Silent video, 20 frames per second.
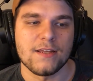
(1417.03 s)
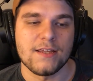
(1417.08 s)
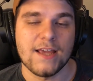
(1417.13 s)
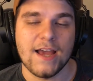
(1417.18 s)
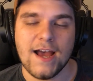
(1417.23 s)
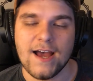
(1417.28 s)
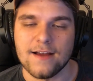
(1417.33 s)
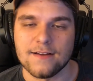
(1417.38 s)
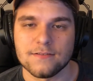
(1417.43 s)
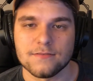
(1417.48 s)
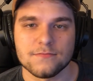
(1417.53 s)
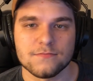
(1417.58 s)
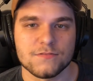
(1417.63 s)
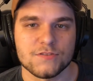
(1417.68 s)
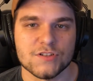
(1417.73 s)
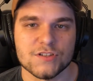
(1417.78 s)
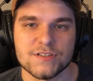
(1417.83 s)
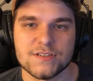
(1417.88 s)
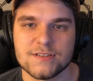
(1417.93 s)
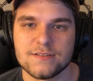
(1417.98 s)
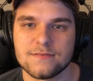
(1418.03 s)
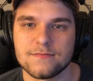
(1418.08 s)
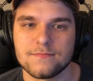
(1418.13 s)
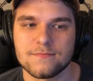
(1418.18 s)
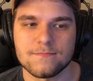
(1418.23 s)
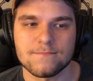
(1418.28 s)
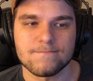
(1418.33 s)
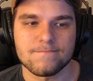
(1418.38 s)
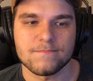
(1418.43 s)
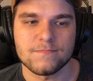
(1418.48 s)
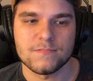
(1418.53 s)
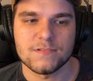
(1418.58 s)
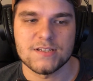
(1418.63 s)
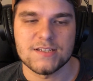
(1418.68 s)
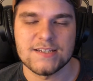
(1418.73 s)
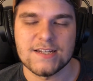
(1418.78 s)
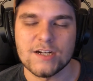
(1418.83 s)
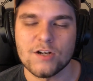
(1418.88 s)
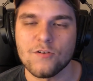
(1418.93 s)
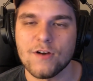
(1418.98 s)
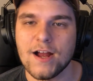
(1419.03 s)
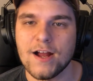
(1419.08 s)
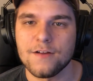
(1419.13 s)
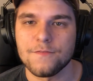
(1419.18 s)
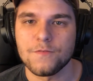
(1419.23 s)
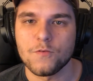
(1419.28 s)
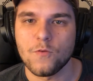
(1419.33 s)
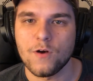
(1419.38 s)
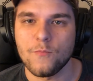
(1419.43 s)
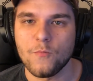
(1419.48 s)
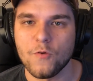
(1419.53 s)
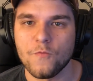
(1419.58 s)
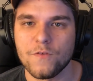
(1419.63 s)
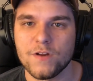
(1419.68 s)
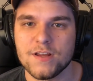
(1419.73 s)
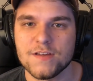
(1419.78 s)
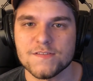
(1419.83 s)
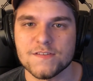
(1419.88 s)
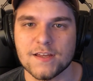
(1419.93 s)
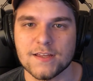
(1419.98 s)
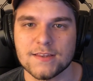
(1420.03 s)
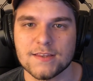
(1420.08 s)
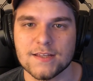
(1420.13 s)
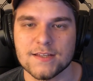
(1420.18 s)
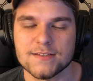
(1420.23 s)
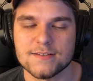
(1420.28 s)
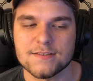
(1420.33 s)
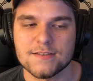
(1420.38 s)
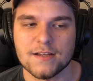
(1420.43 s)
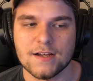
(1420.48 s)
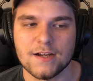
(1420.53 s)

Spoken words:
Yeah, just stick around if you want more videos like this.